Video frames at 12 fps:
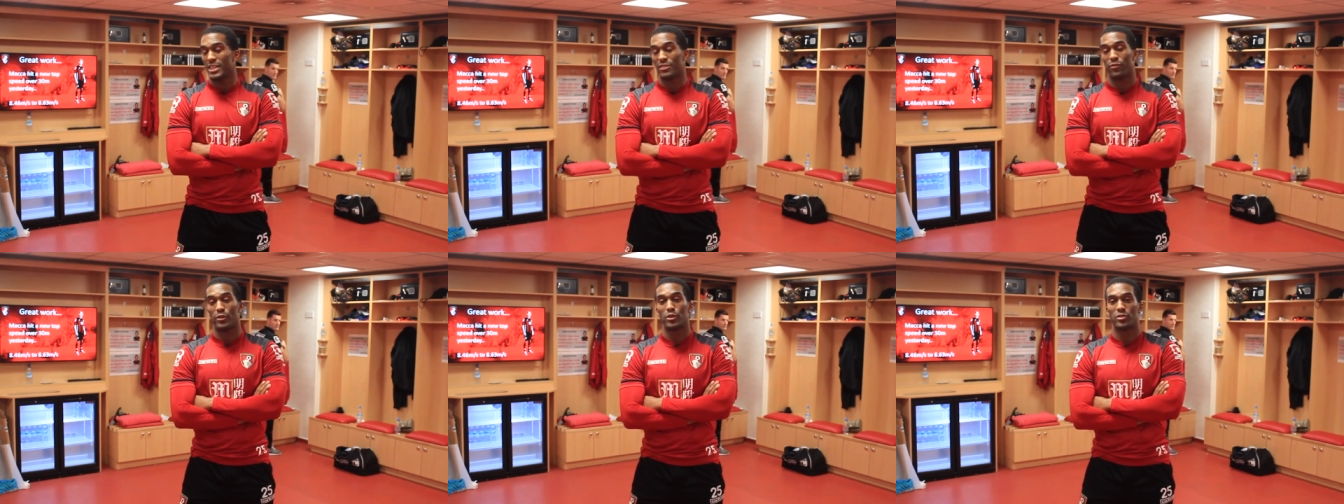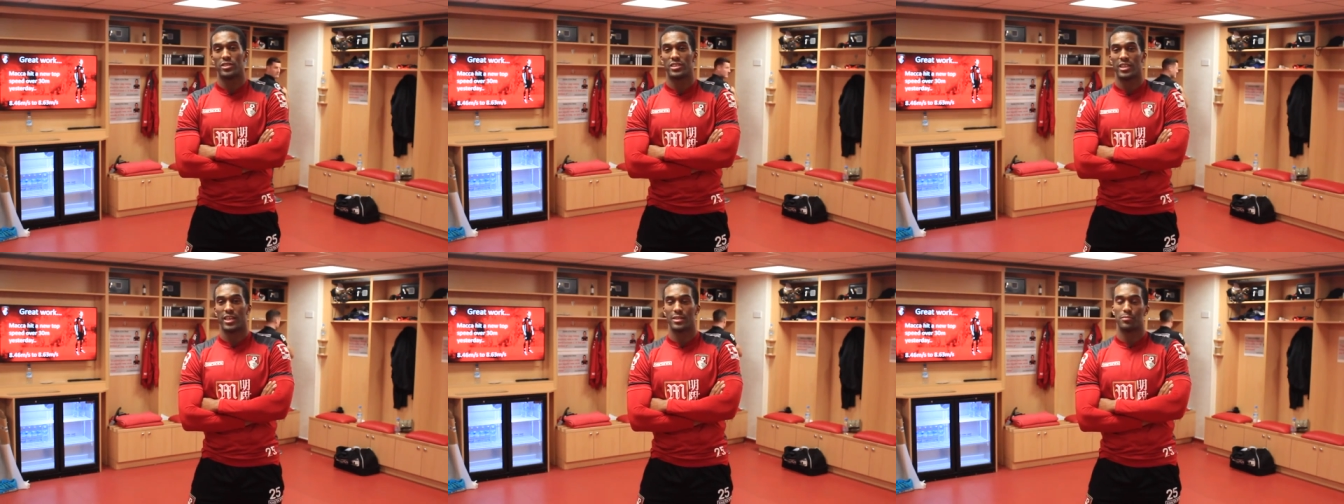It's for you to
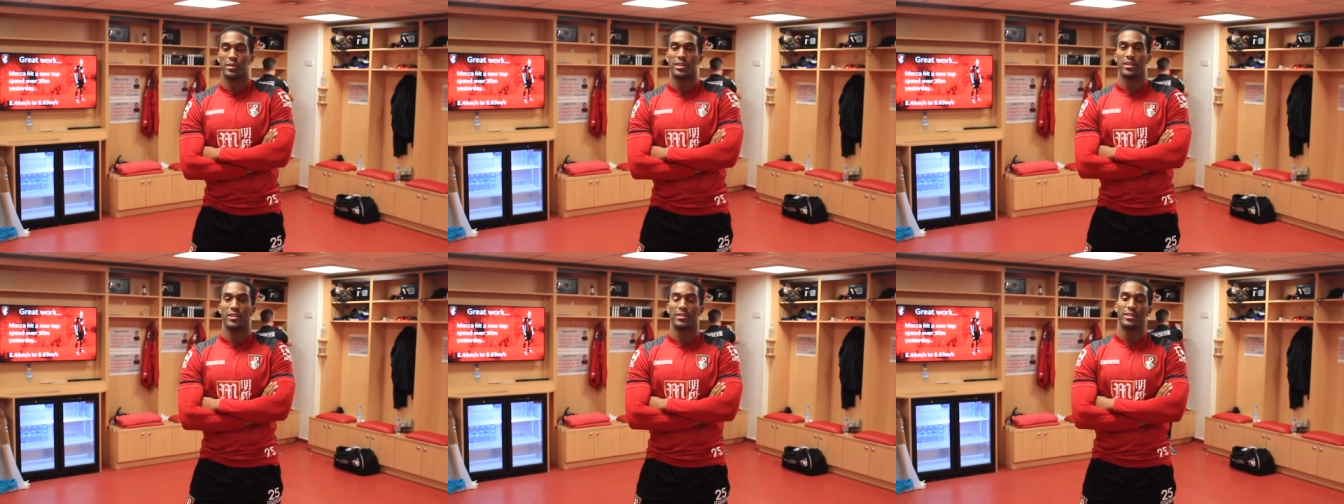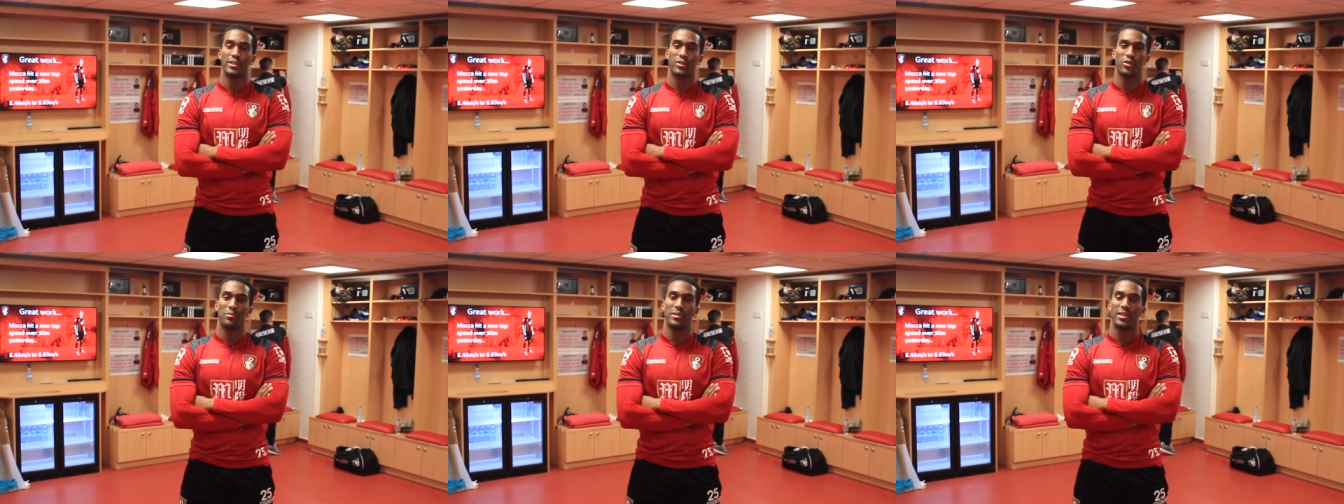decide, but it
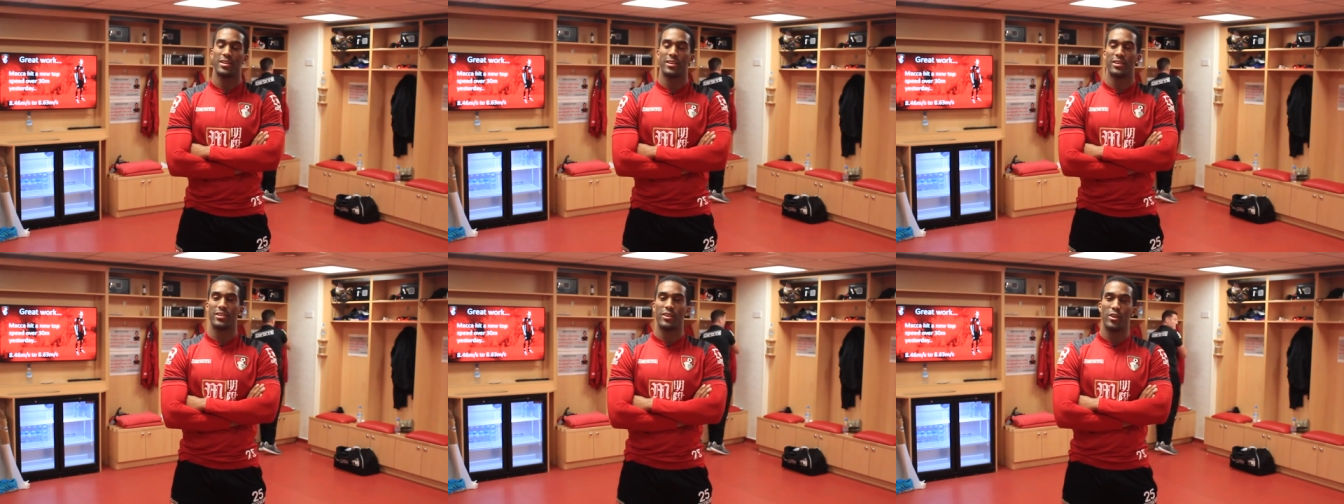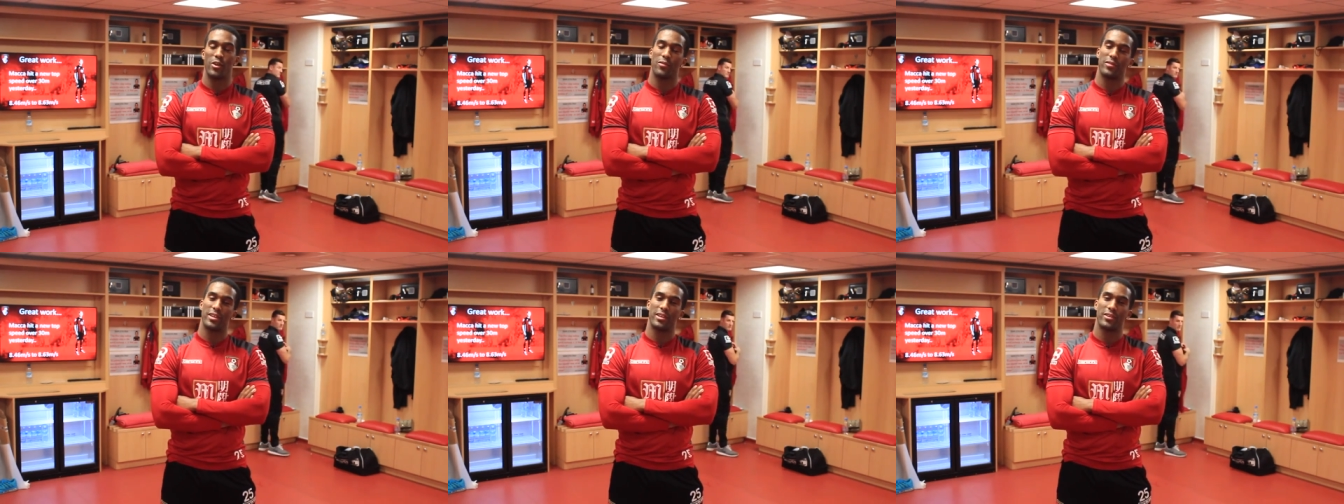should be a
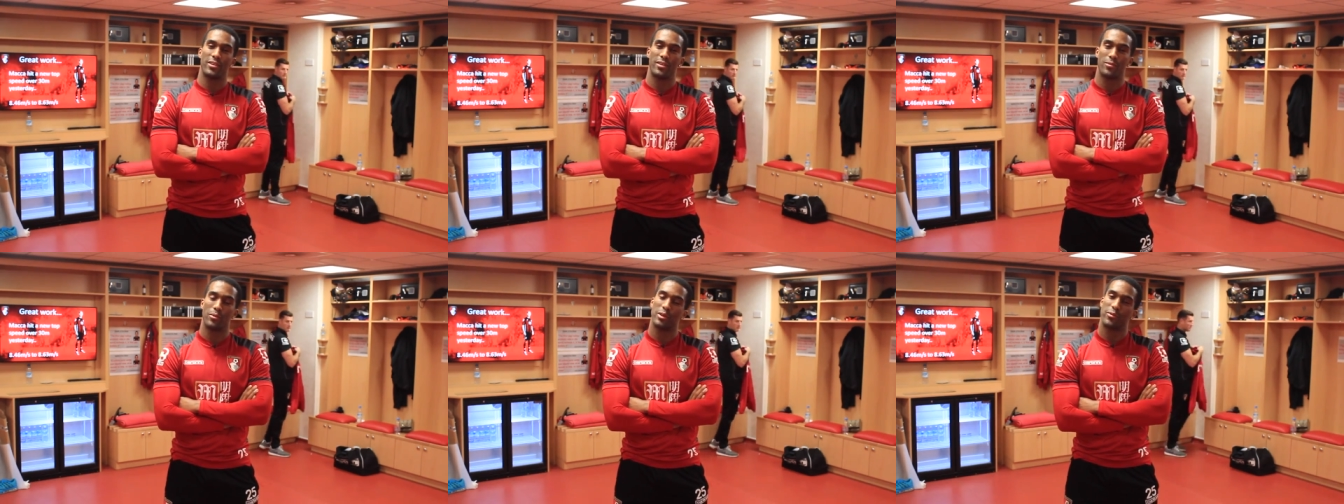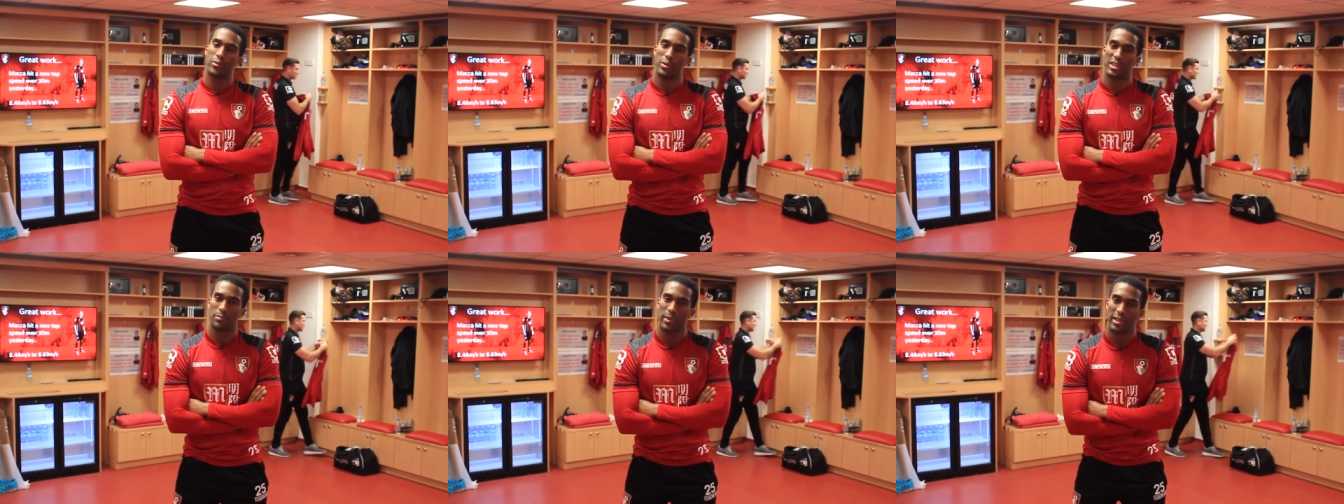lovely and
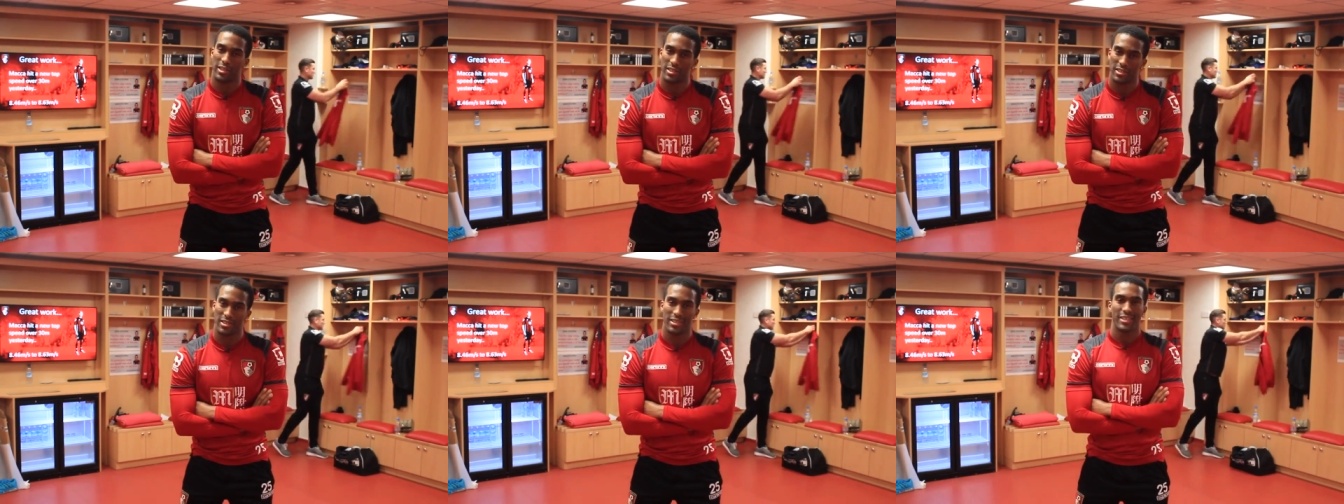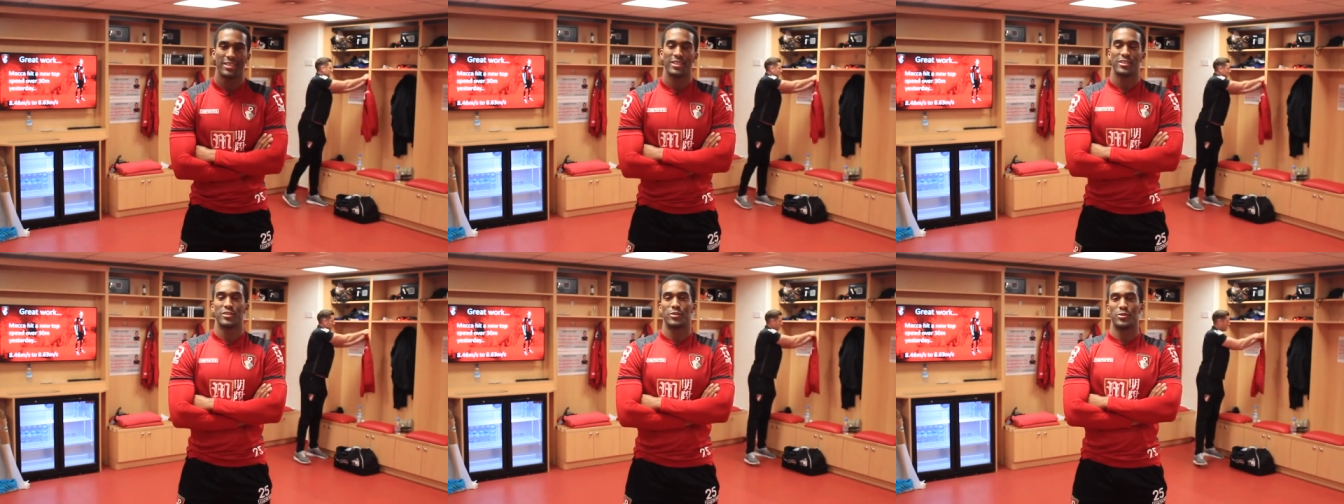wonderful experience.
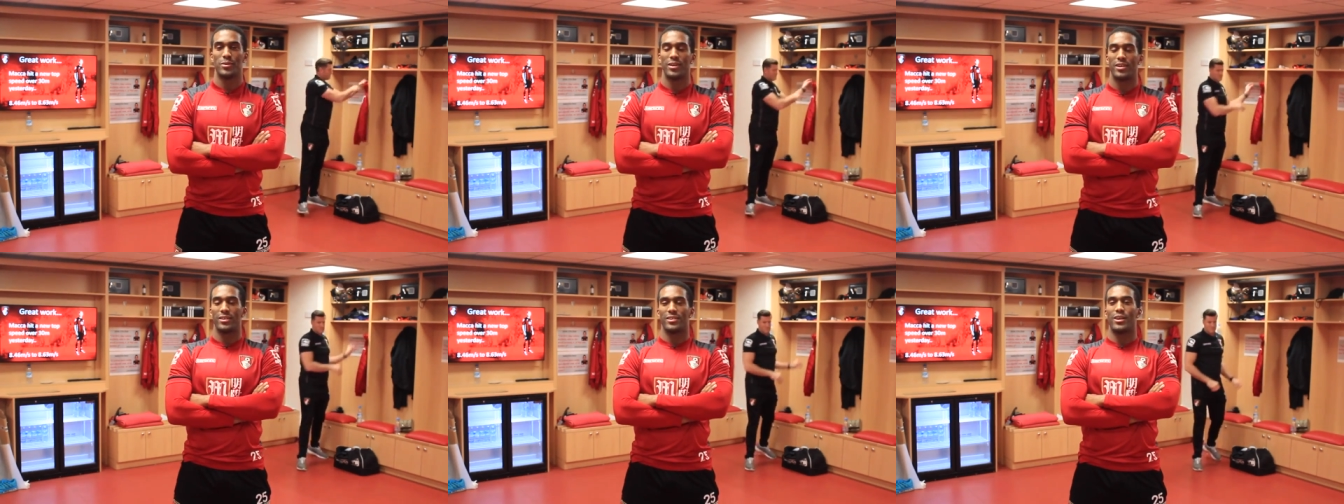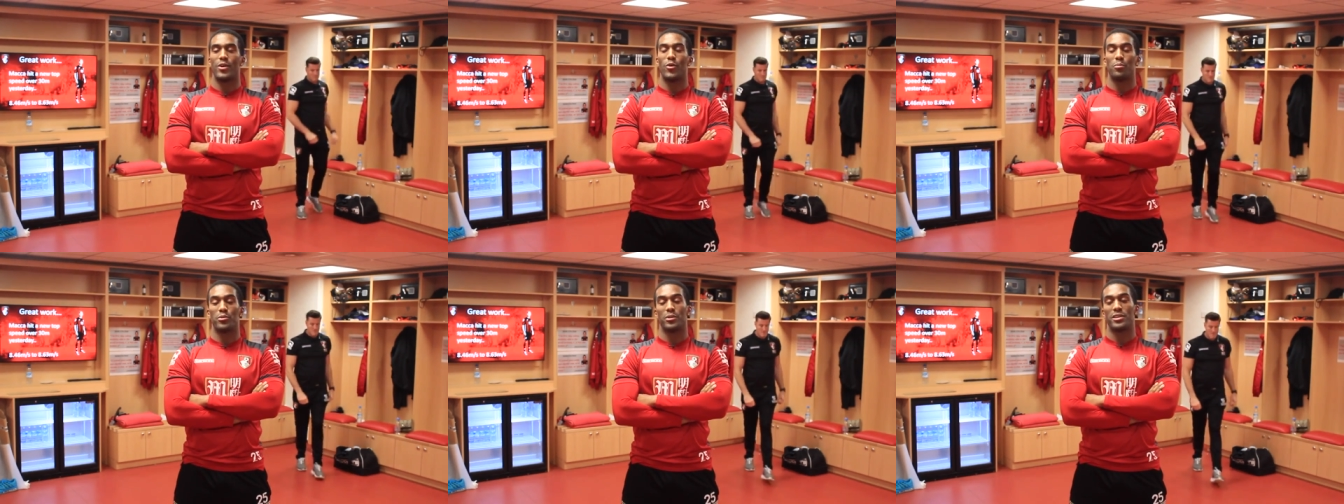So I
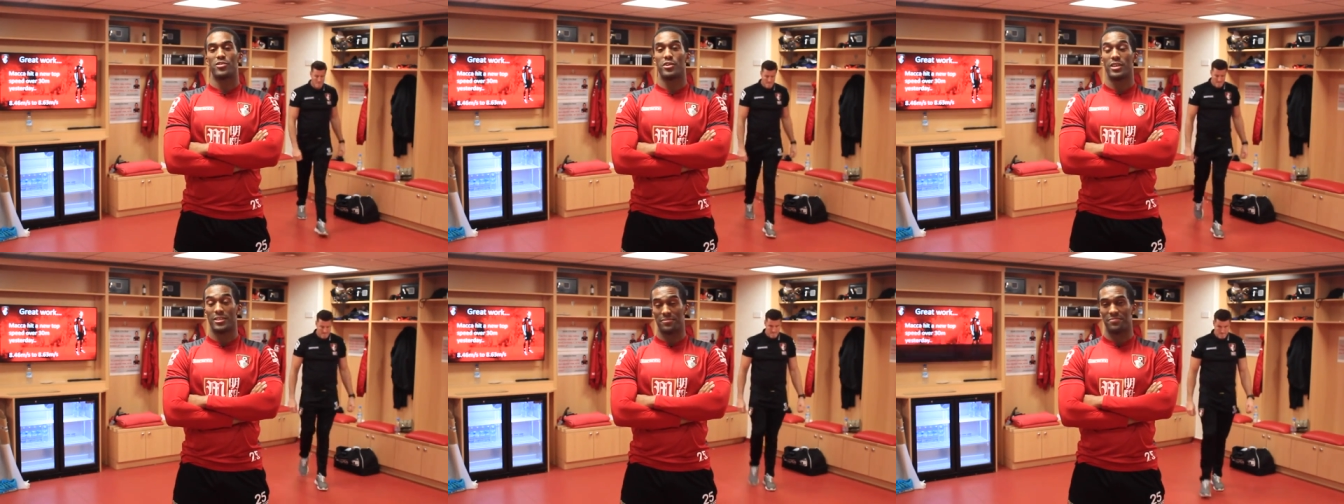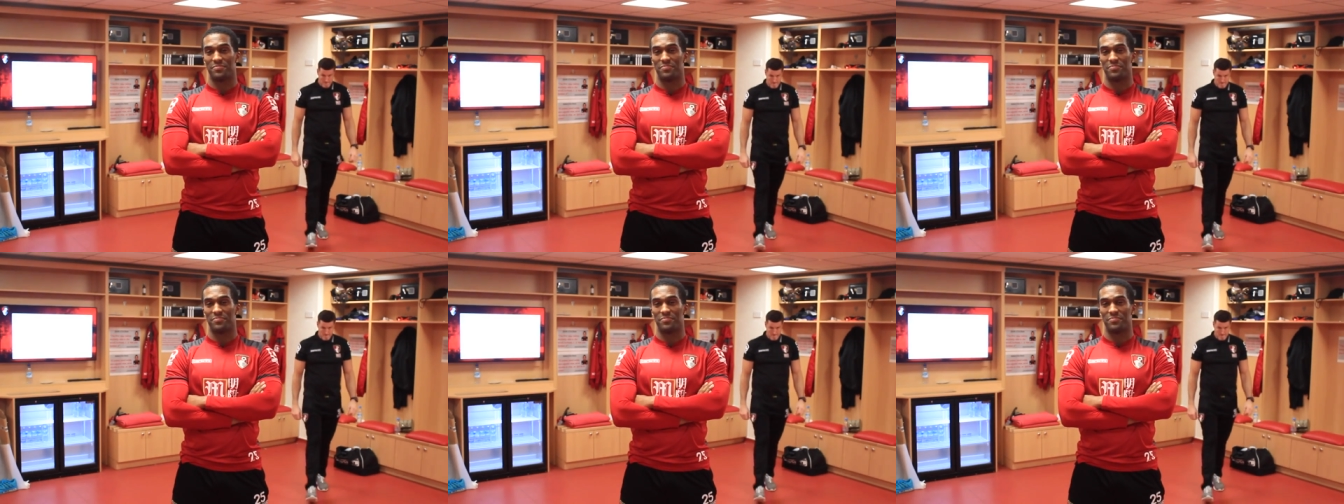hope you'll enjoy it.